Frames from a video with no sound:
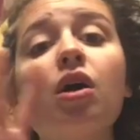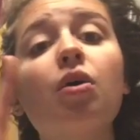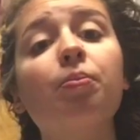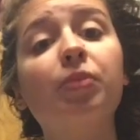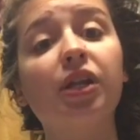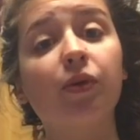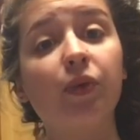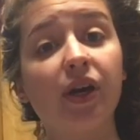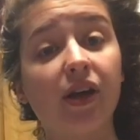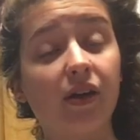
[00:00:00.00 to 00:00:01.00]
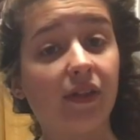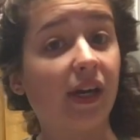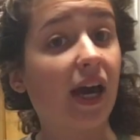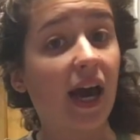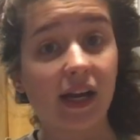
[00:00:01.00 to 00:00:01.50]
meeting with
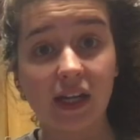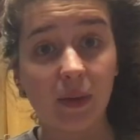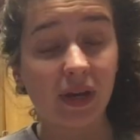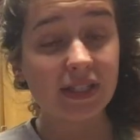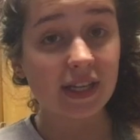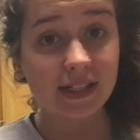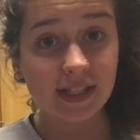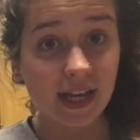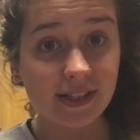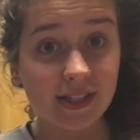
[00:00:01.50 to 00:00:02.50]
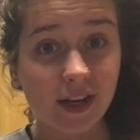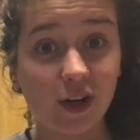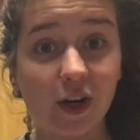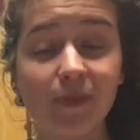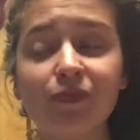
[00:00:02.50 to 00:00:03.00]
like Academic Success
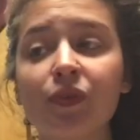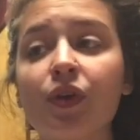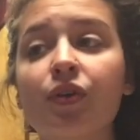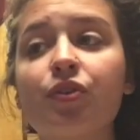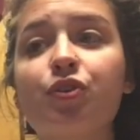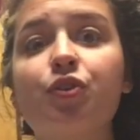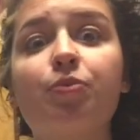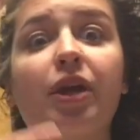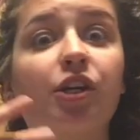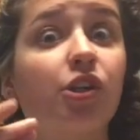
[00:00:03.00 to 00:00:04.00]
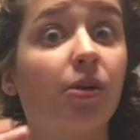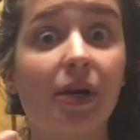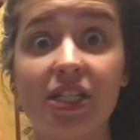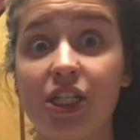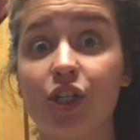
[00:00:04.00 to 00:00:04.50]
Center to make sure
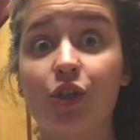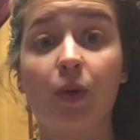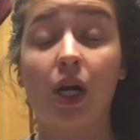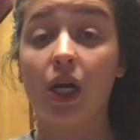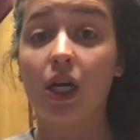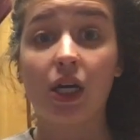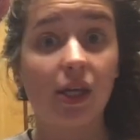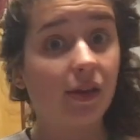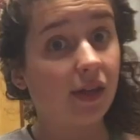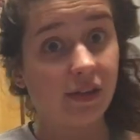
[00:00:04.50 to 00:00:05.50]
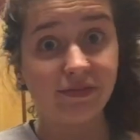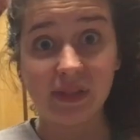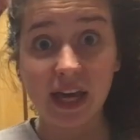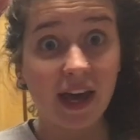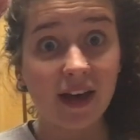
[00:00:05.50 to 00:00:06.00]
my teachers weren't gonna give
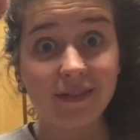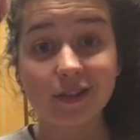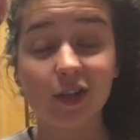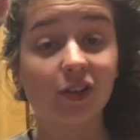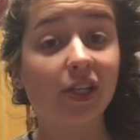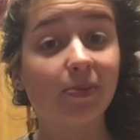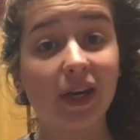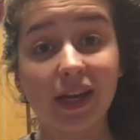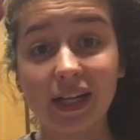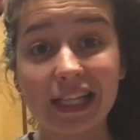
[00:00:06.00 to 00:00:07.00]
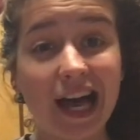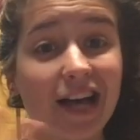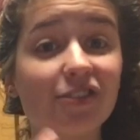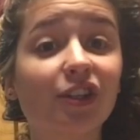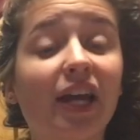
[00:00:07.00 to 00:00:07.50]
me Fs or kick me out of
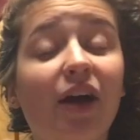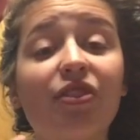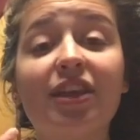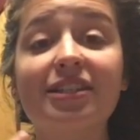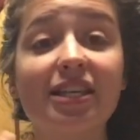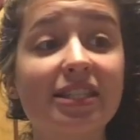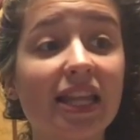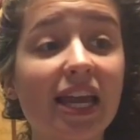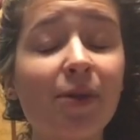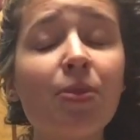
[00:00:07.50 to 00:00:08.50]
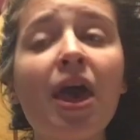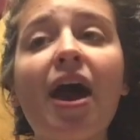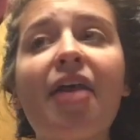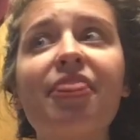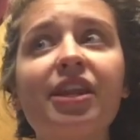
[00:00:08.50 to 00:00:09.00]
class or count things as late.
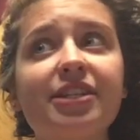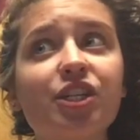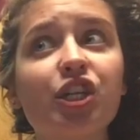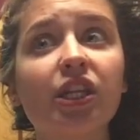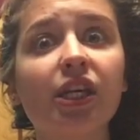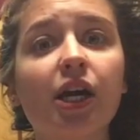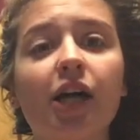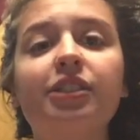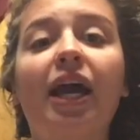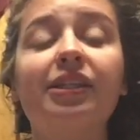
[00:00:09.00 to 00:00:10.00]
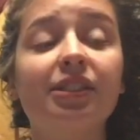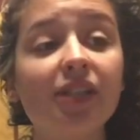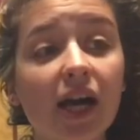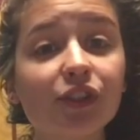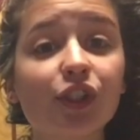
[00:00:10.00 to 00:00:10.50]
And then additionally contacting
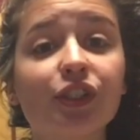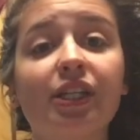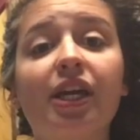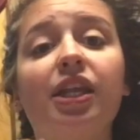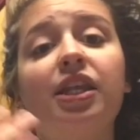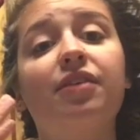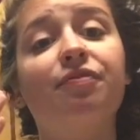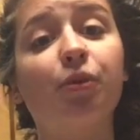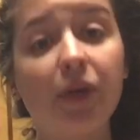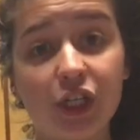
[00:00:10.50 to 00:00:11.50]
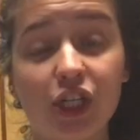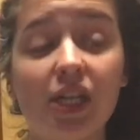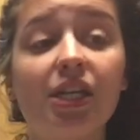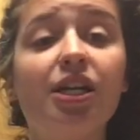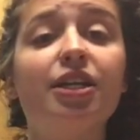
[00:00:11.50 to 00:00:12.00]
doctors and getting the information I
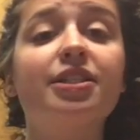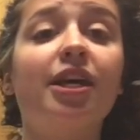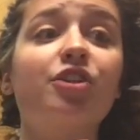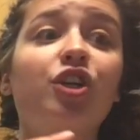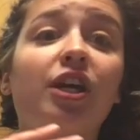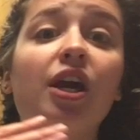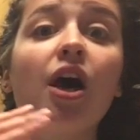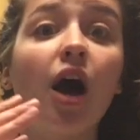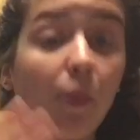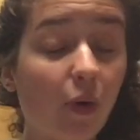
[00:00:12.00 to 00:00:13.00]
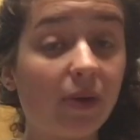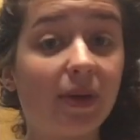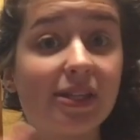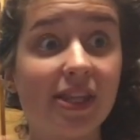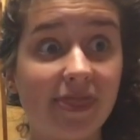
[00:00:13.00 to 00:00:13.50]
needed and scheduling
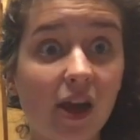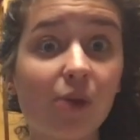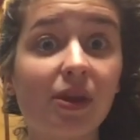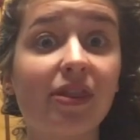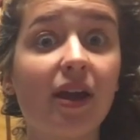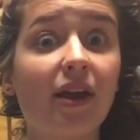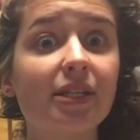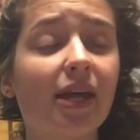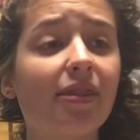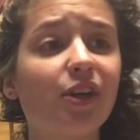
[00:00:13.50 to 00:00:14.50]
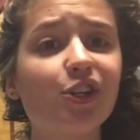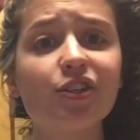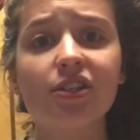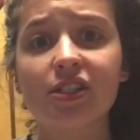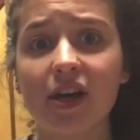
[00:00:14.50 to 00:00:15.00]
appointments and therapy things, and then
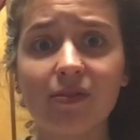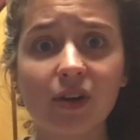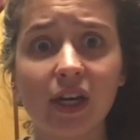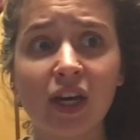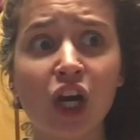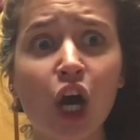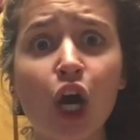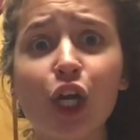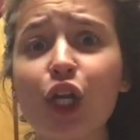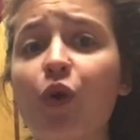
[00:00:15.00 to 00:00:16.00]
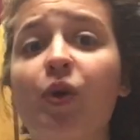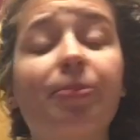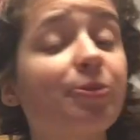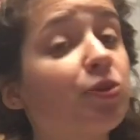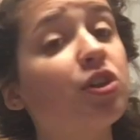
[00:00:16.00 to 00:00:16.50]
just discovering, you know, what
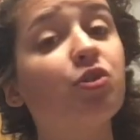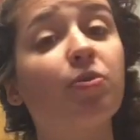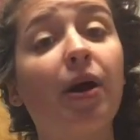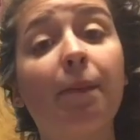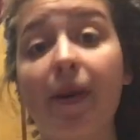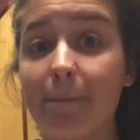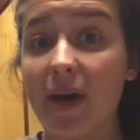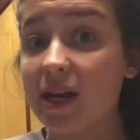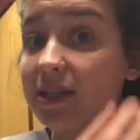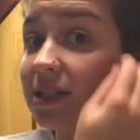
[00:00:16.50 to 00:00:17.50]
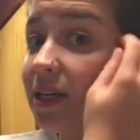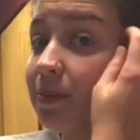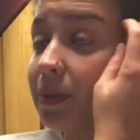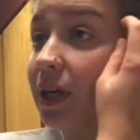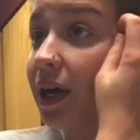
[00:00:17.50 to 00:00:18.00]
I'm supposed to do about my
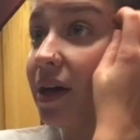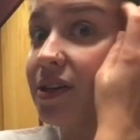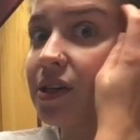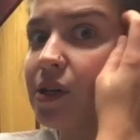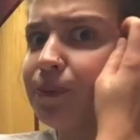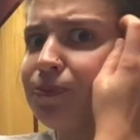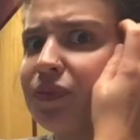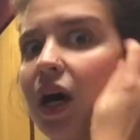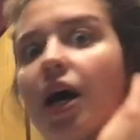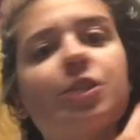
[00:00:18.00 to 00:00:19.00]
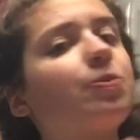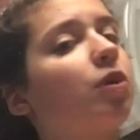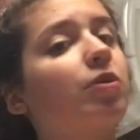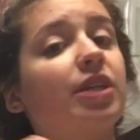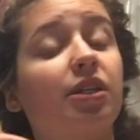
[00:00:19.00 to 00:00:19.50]
medicine, because the
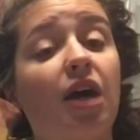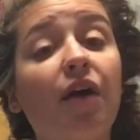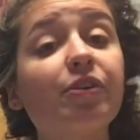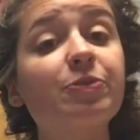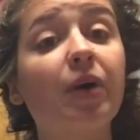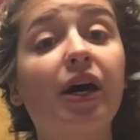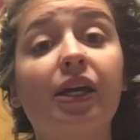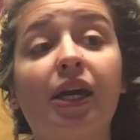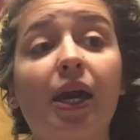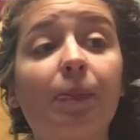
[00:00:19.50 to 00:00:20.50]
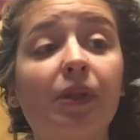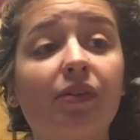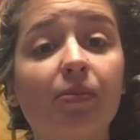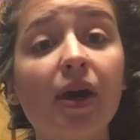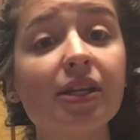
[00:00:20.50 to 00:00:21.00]
hospital was like not responding. I kept
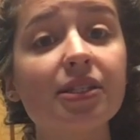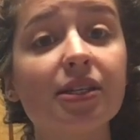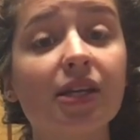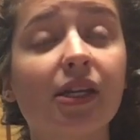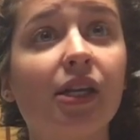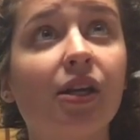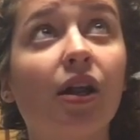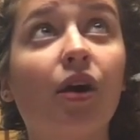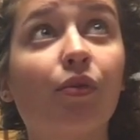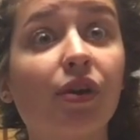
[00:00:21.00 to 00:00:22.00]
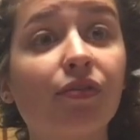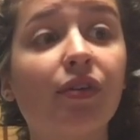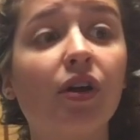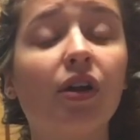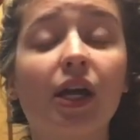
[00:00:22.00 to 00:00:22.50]
leaving medicines. I needed a
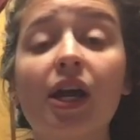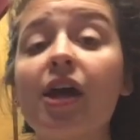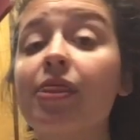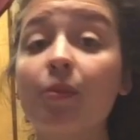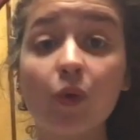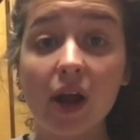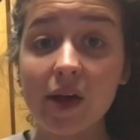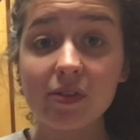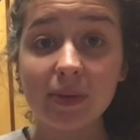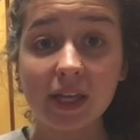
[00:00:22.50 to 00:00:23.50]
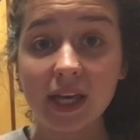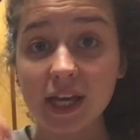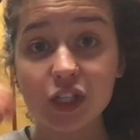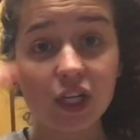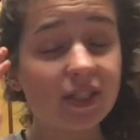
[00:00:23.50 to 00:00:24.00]
refill on like the more heavy
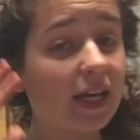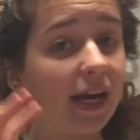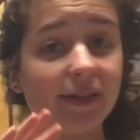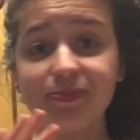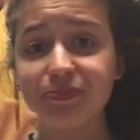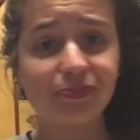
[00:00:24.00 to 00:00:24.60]
medications, and